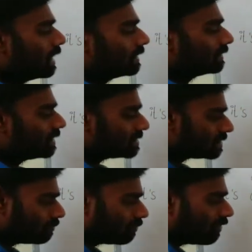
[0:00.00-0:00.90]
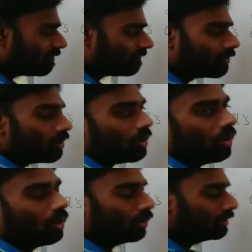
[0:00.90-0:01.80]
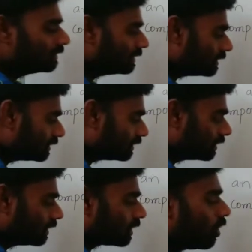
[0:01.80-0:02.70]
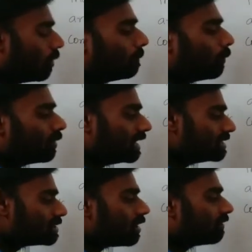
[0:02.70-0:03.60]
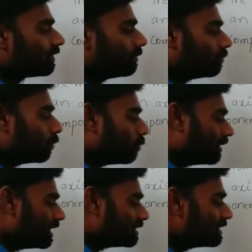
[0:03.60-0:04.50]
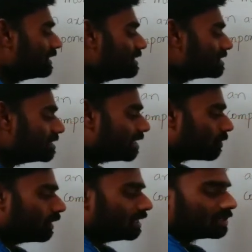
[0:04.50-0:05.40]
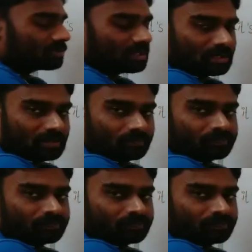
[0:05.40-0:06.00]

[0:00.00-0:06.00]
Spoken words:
The sum of all the components of a movement is equal to the